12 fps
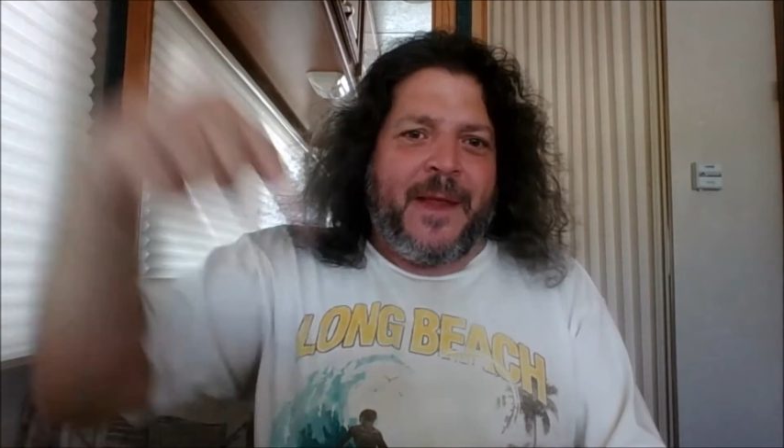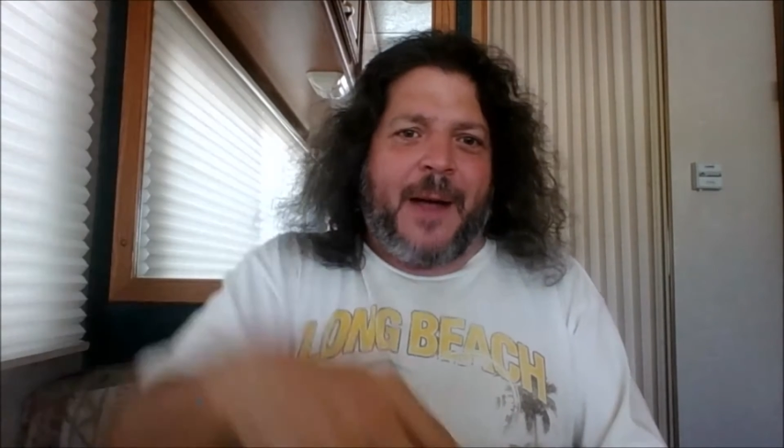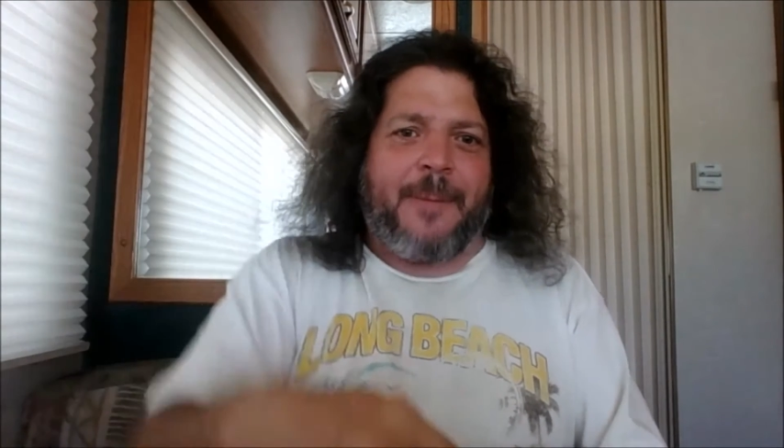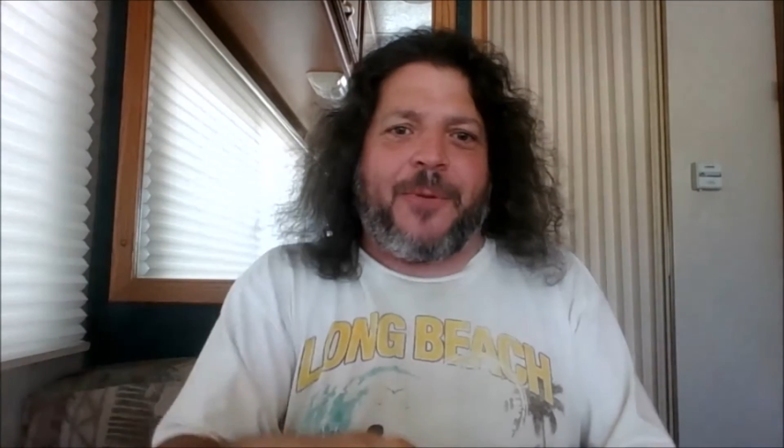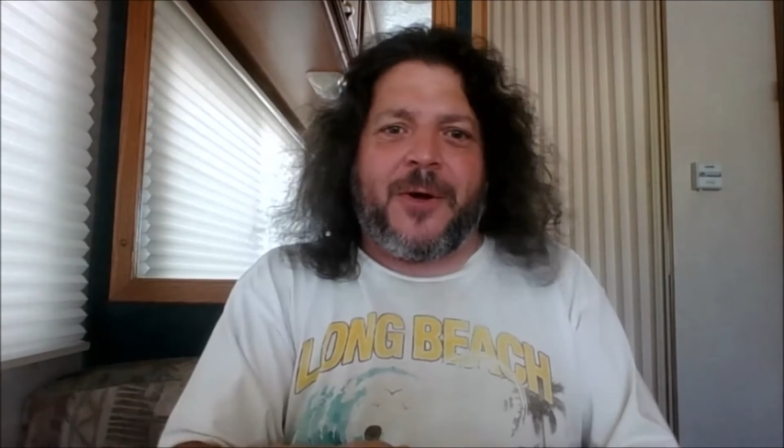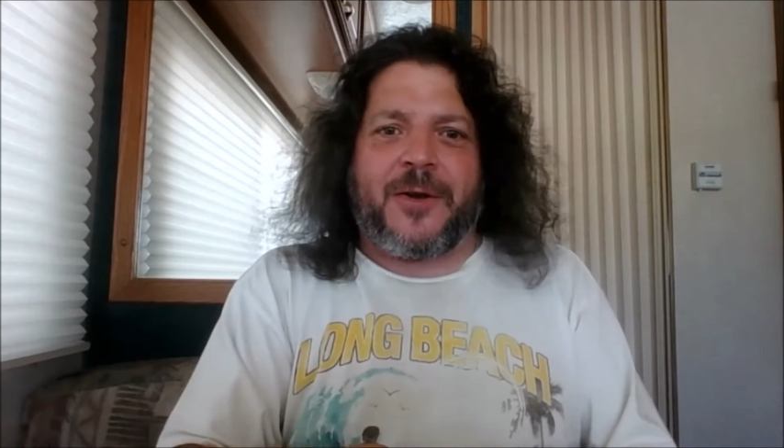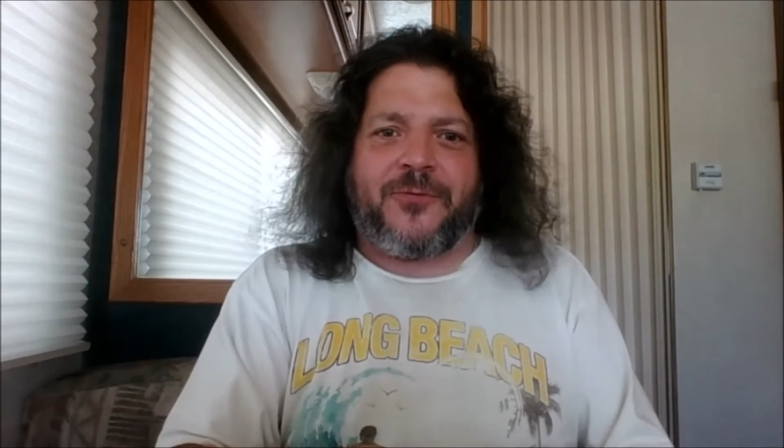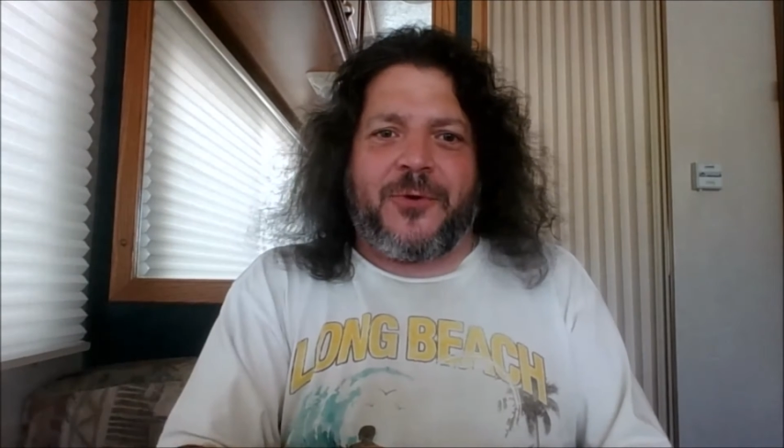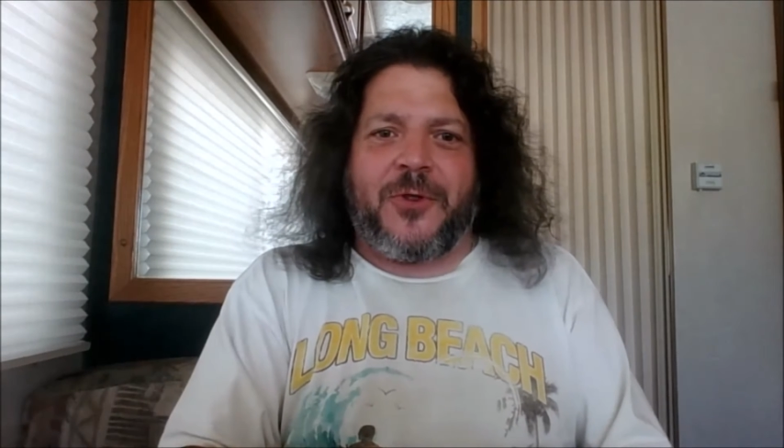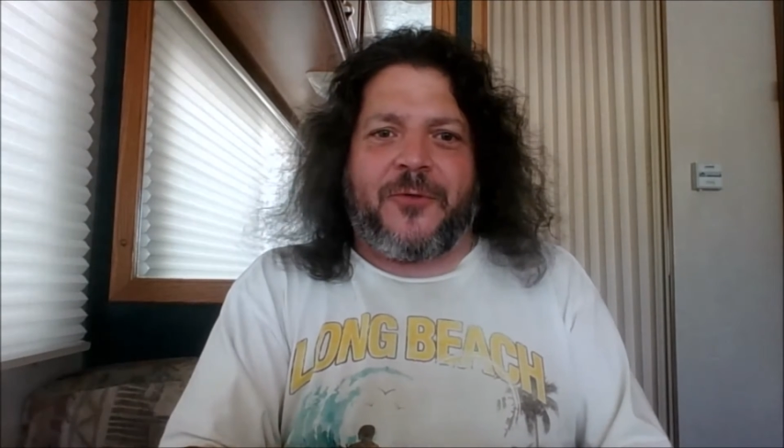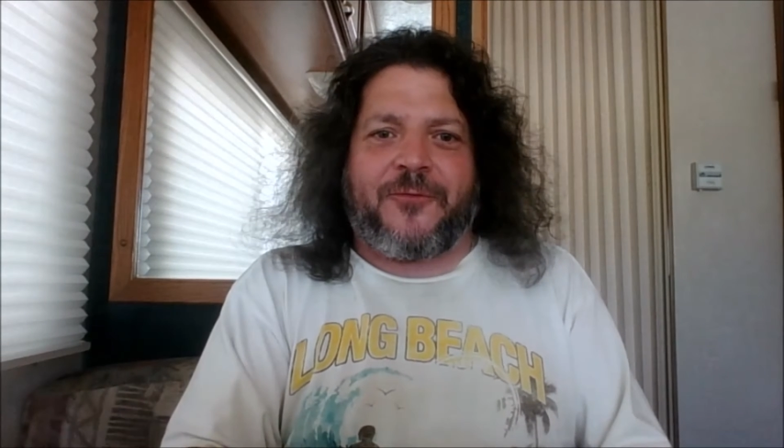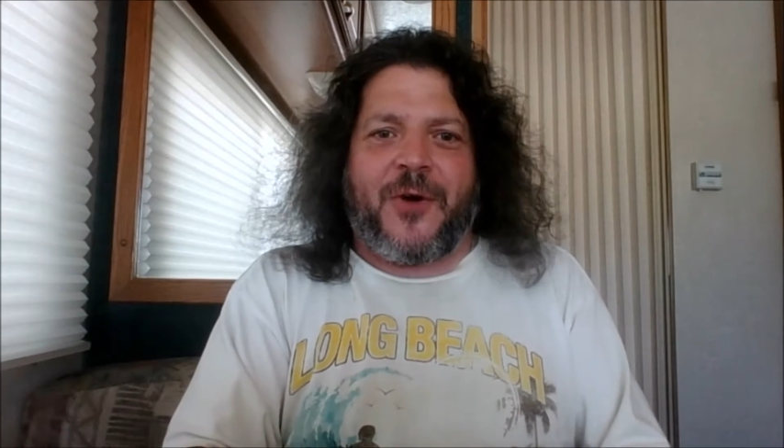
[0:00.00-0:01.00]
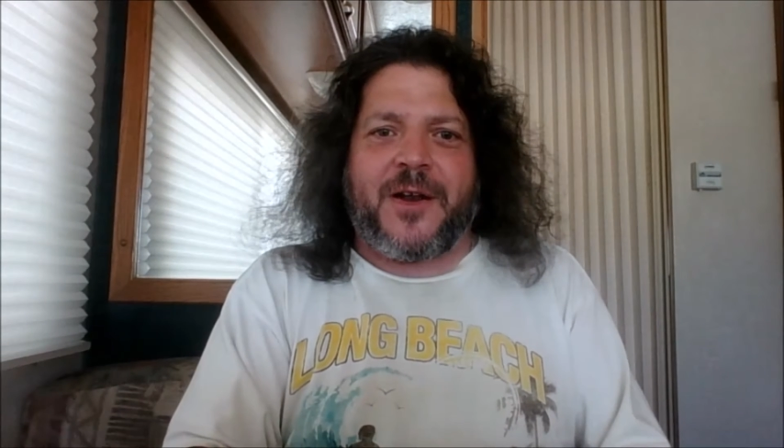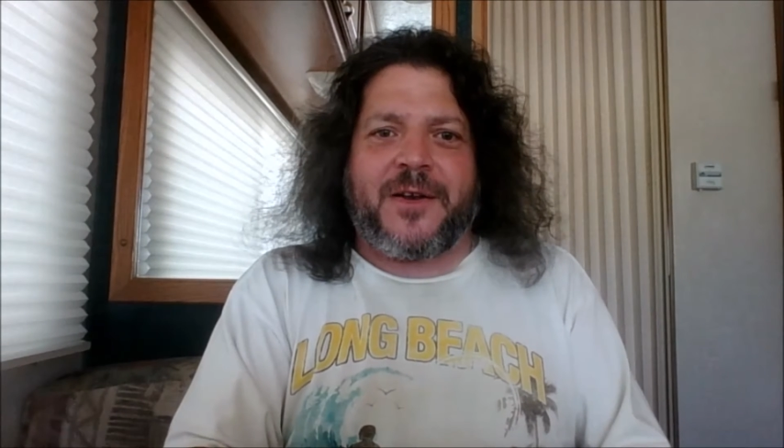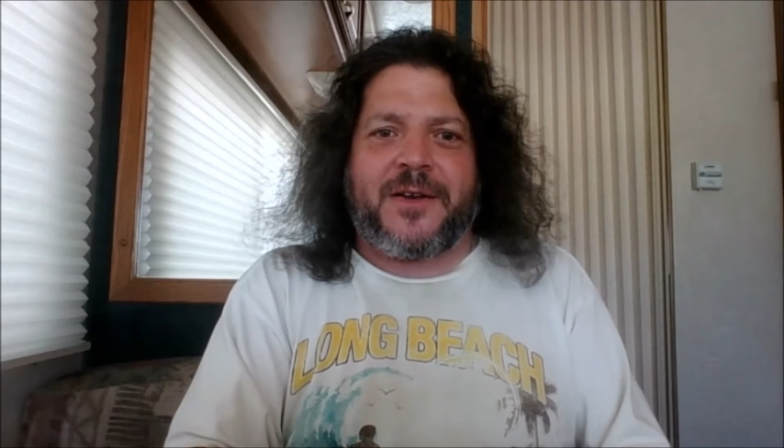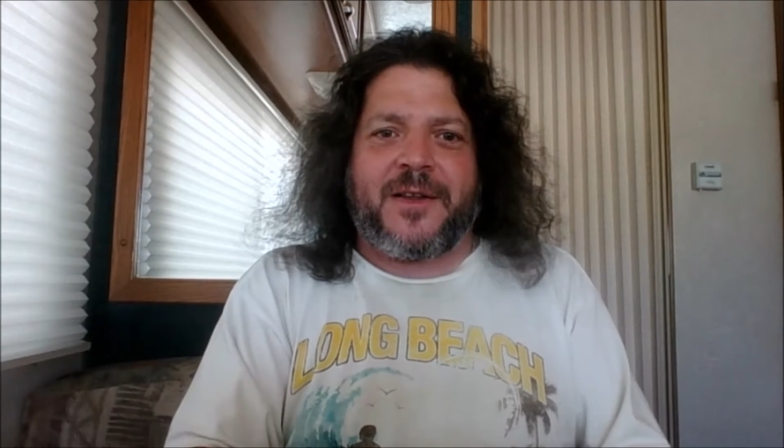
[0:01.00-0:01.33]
I put it through the front of